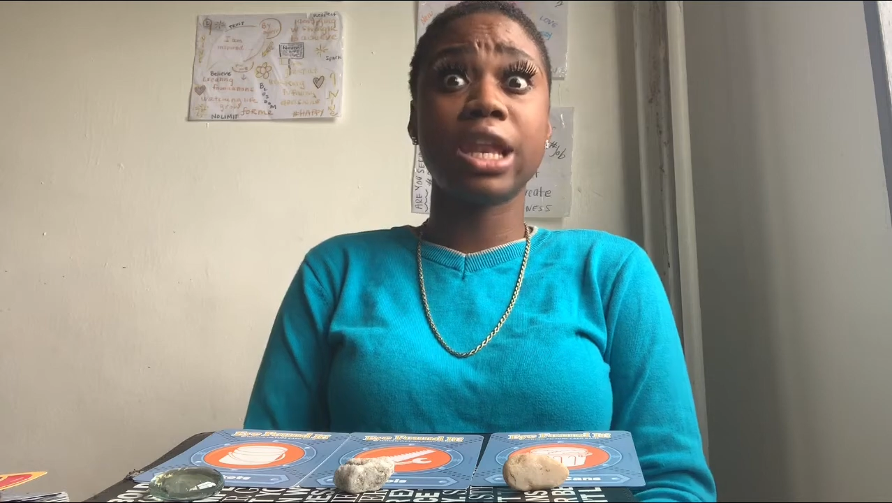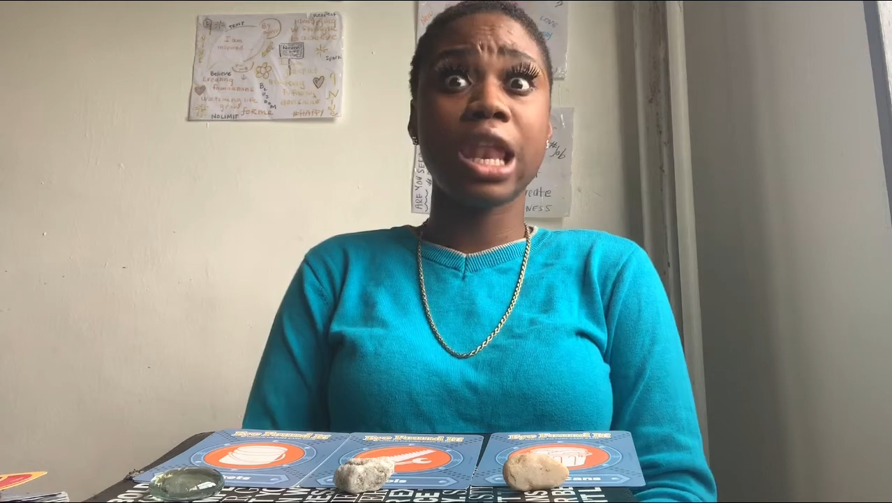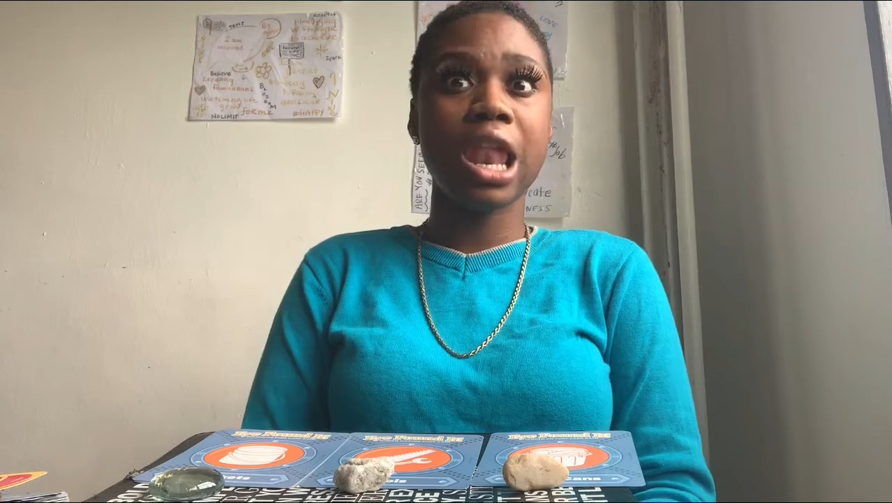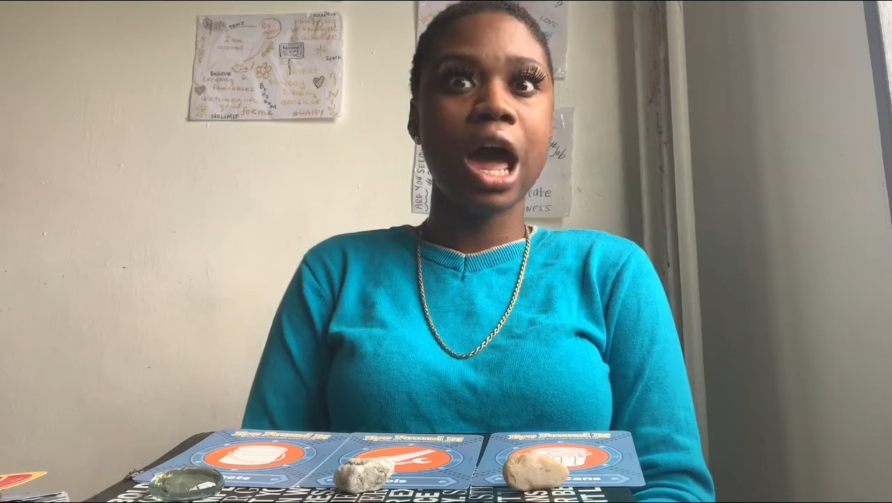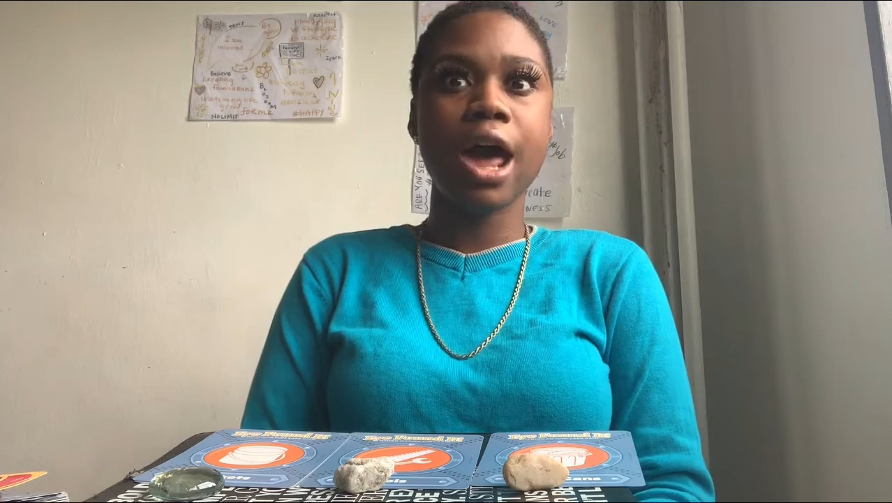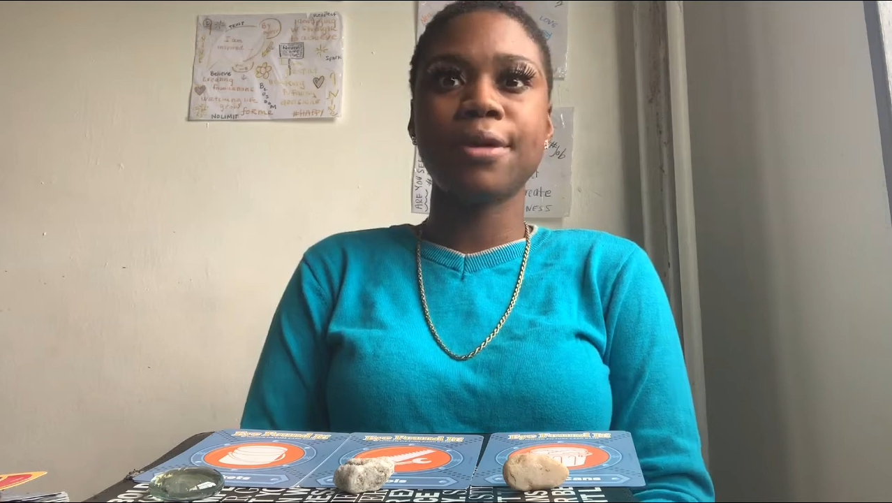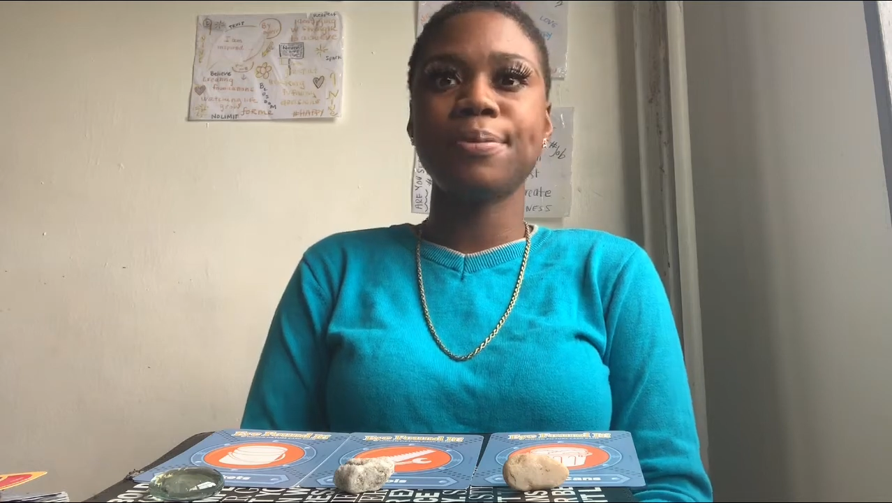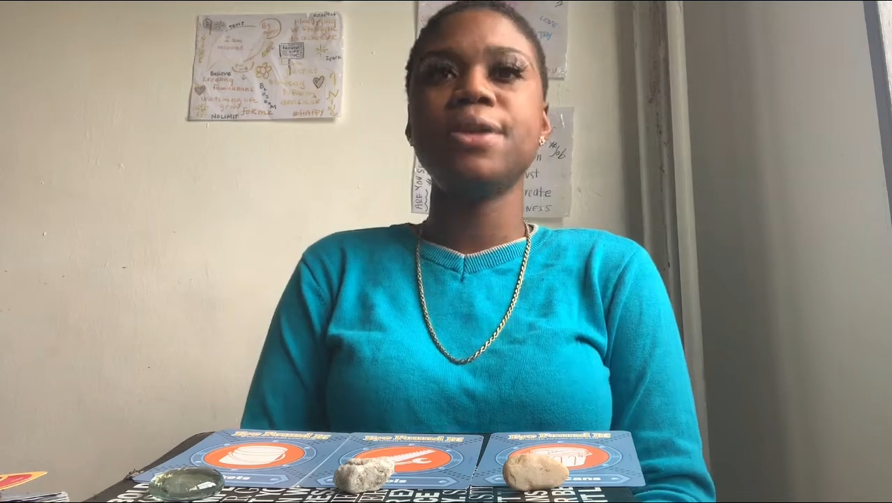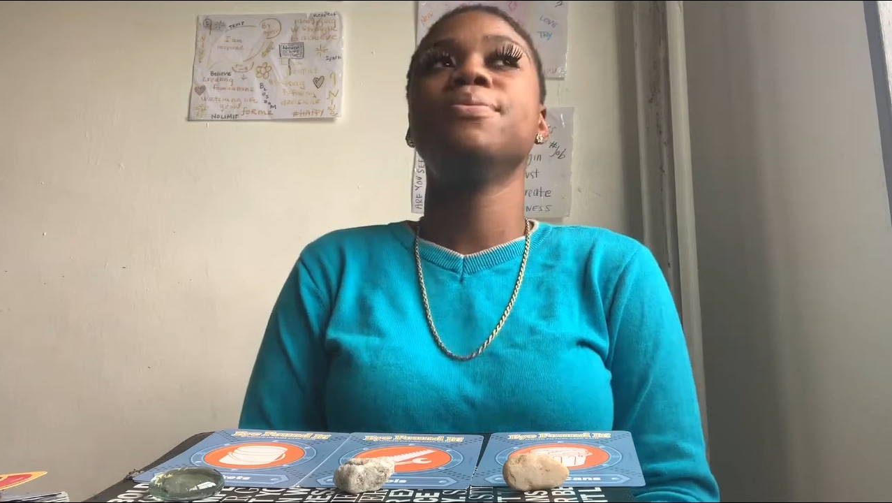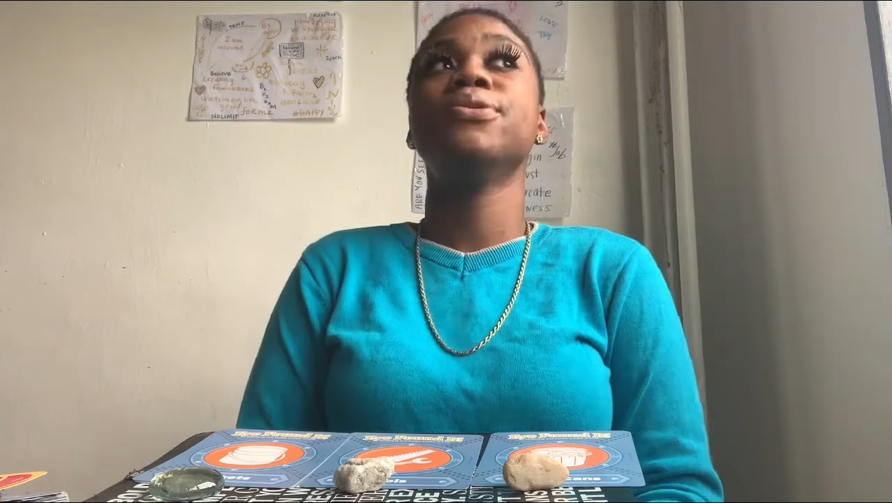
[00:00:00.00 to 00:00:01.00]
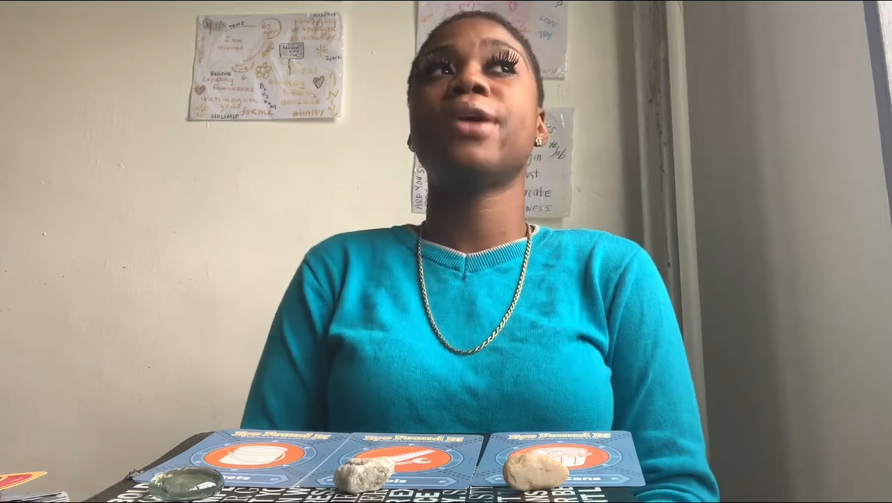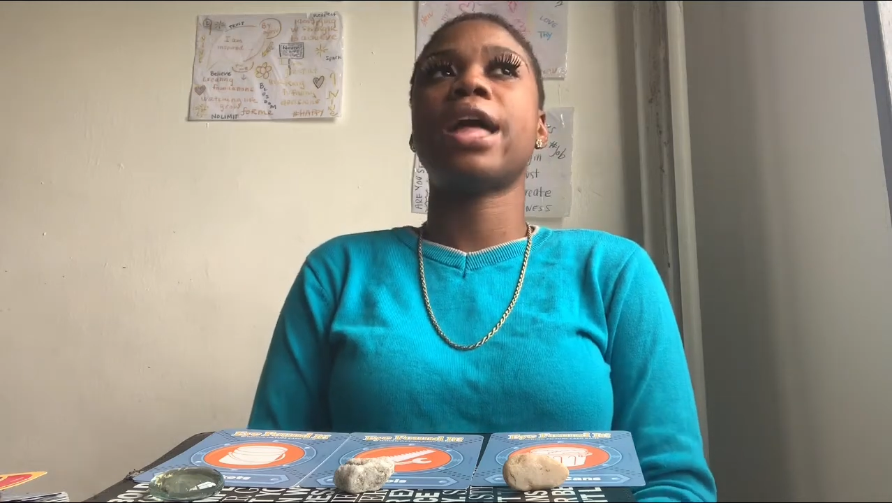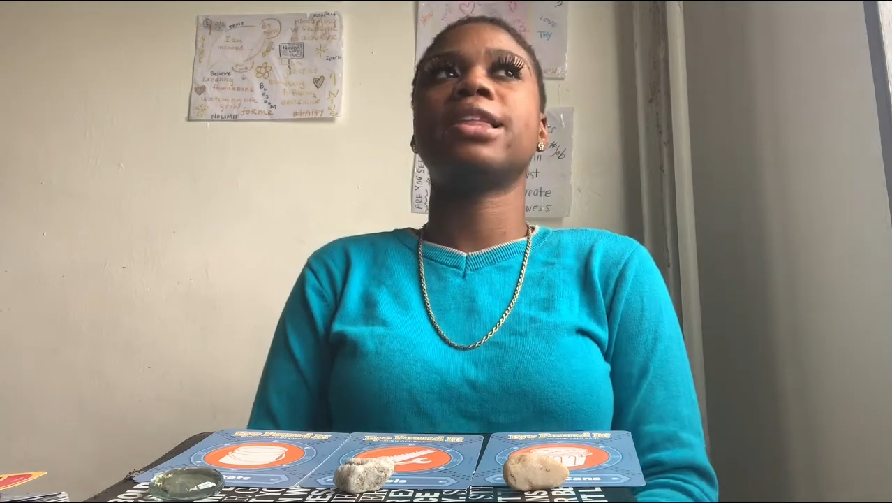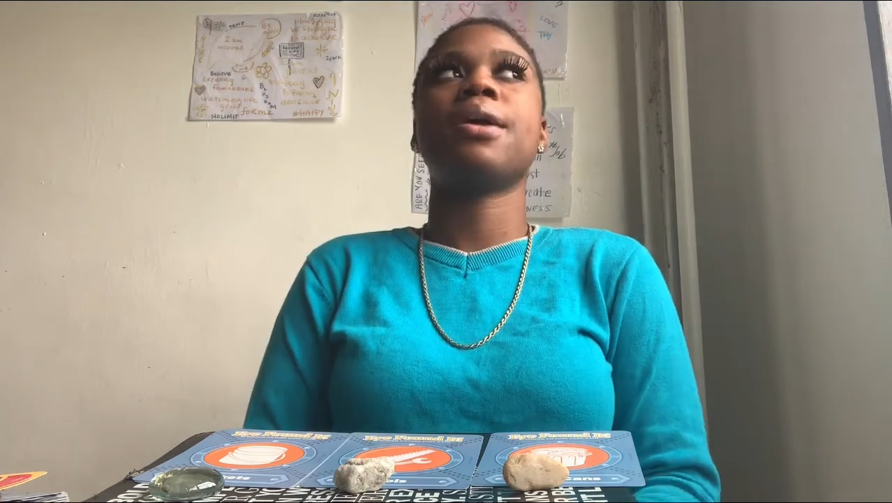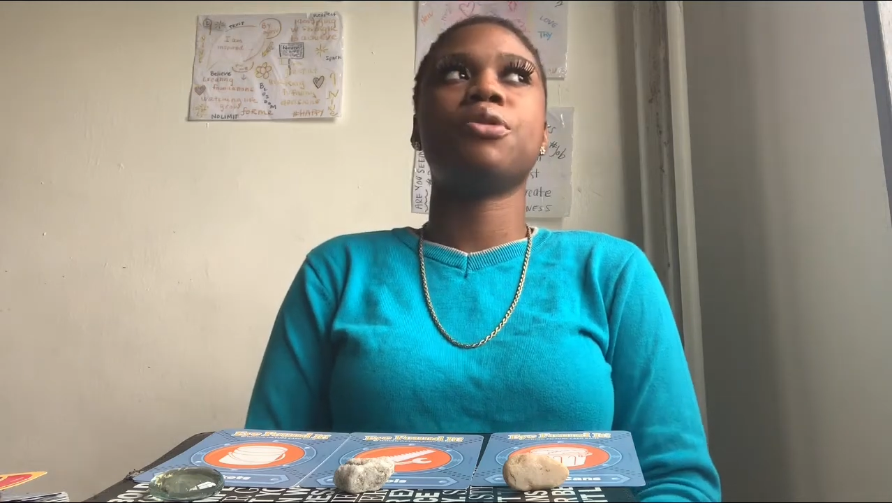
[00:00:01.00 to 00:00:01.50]
lot of people
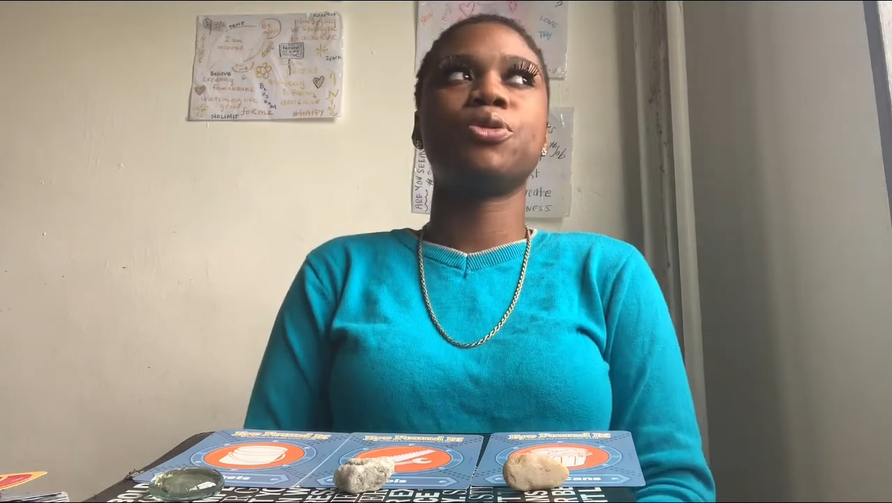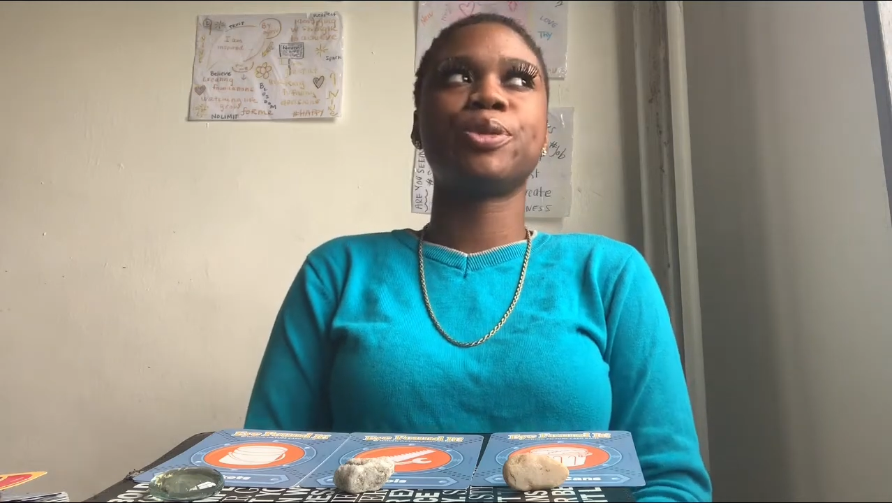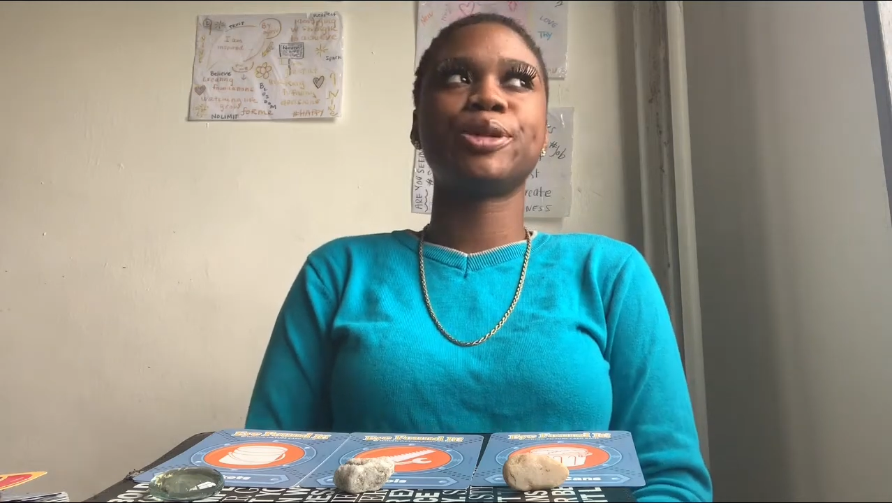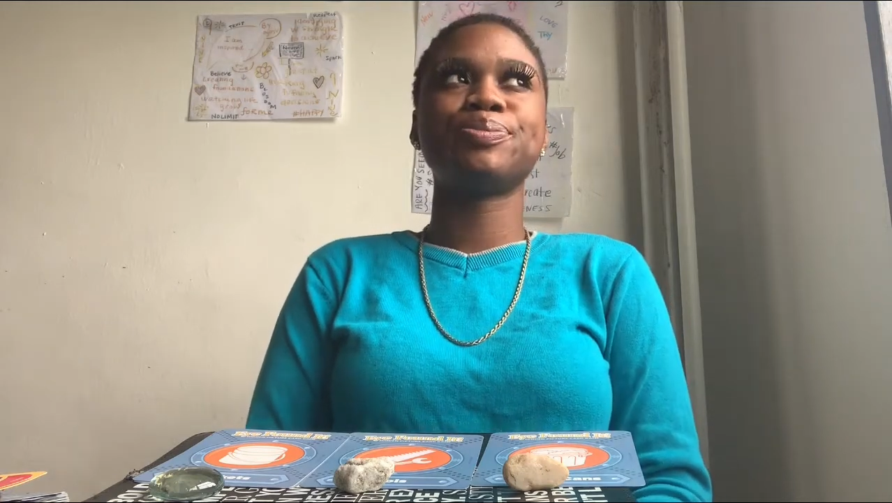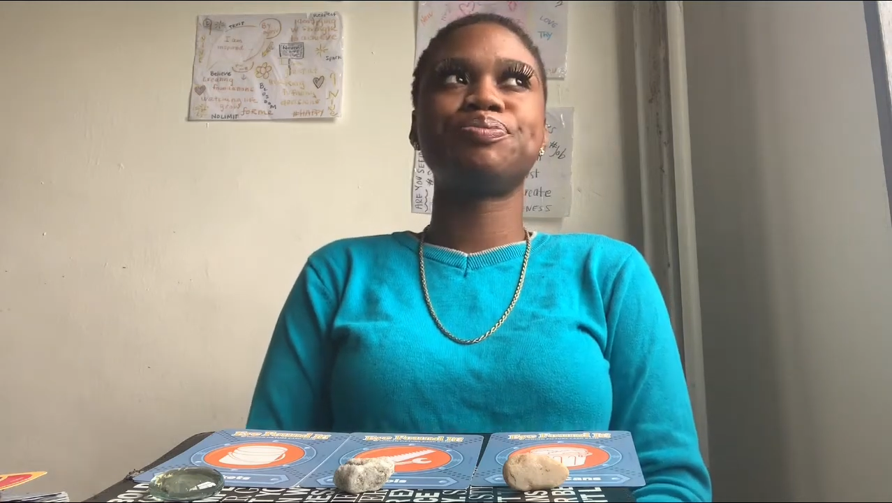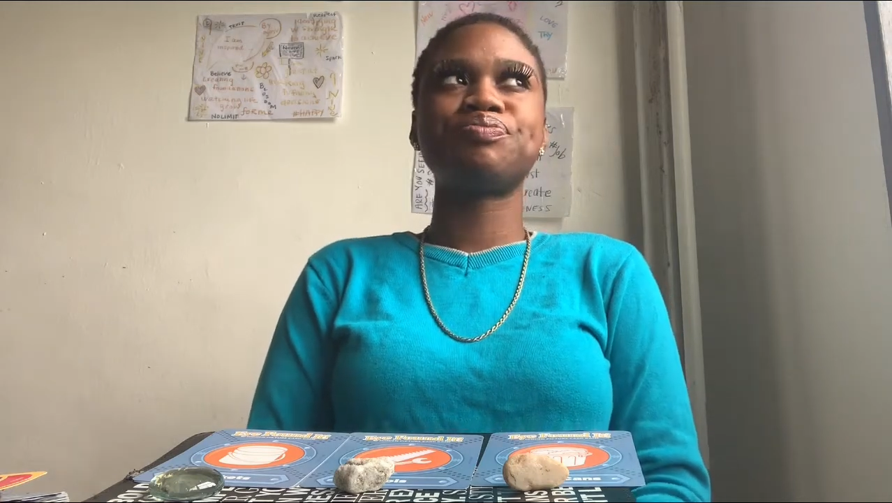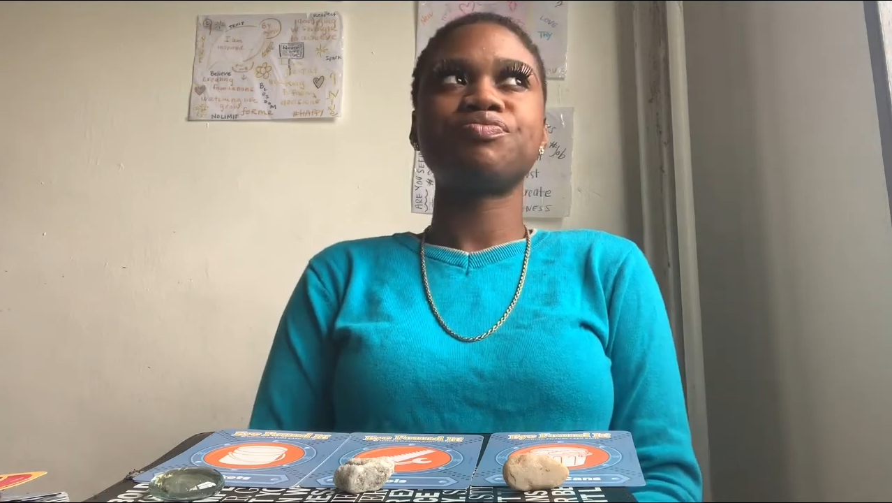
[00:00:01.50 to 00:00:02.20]
at that moment.